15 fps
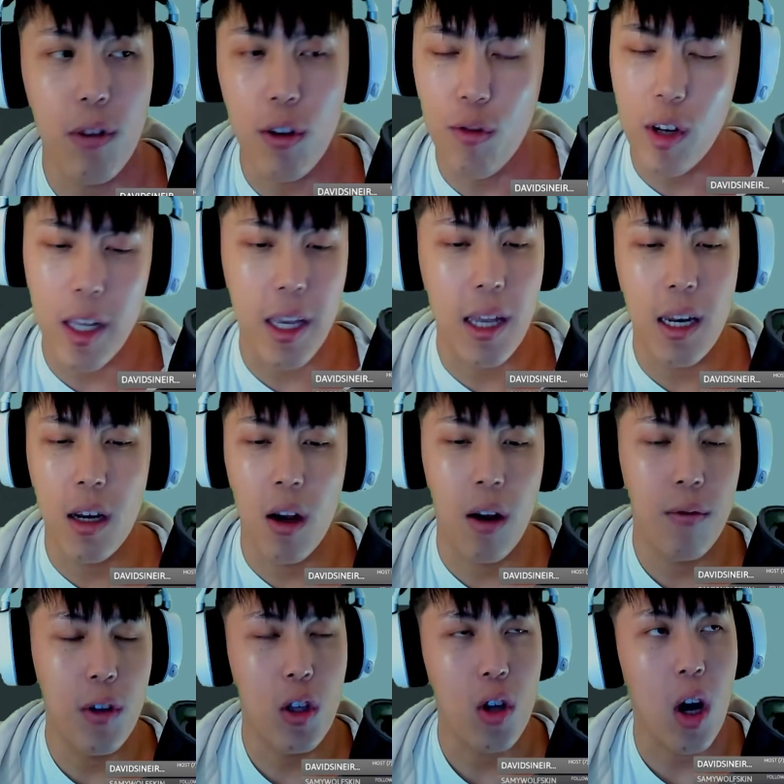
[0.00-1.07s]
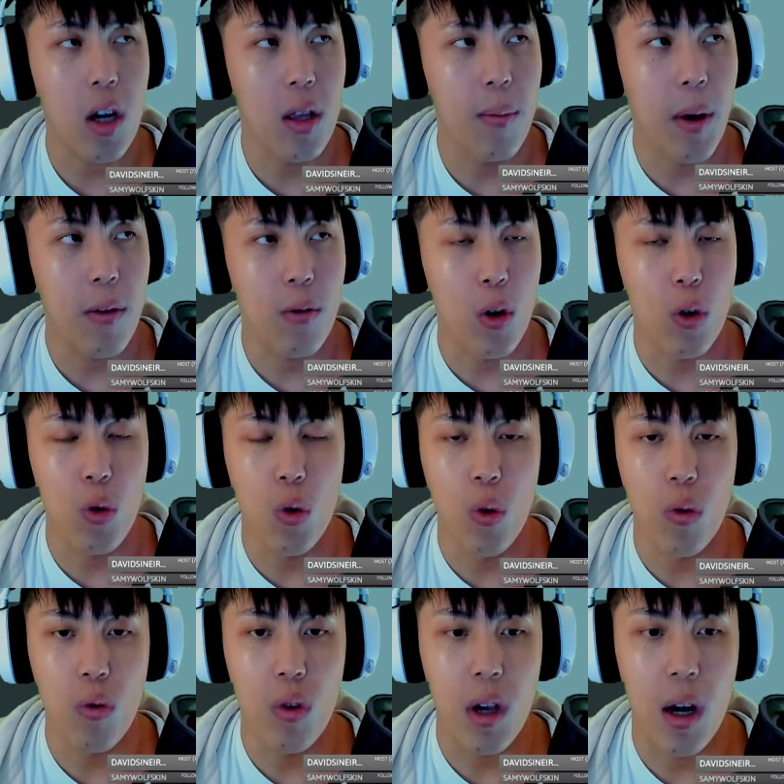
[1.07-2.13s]
We really hit it off. We talked about for
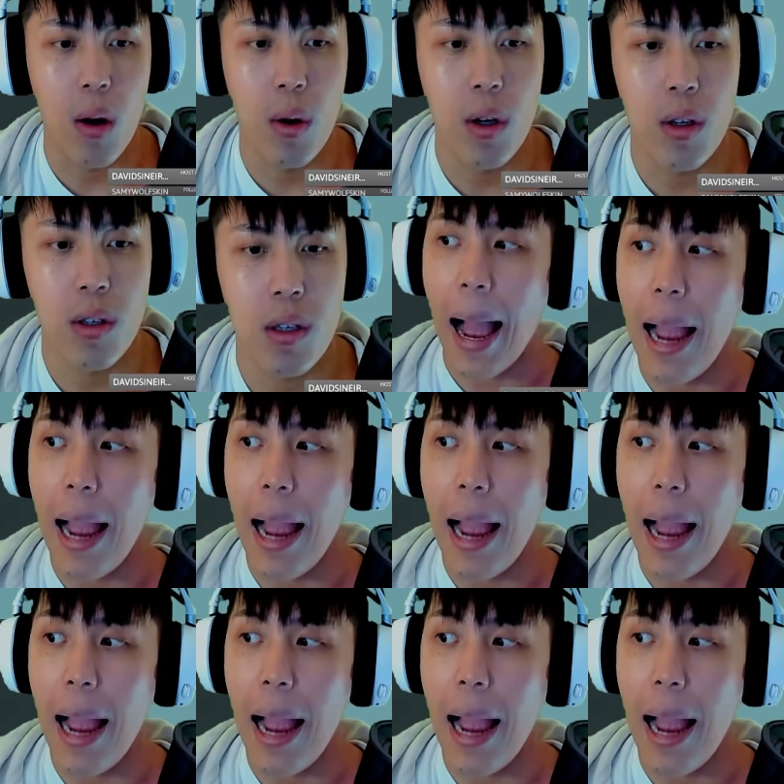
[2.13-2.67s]
2 to 3 hours.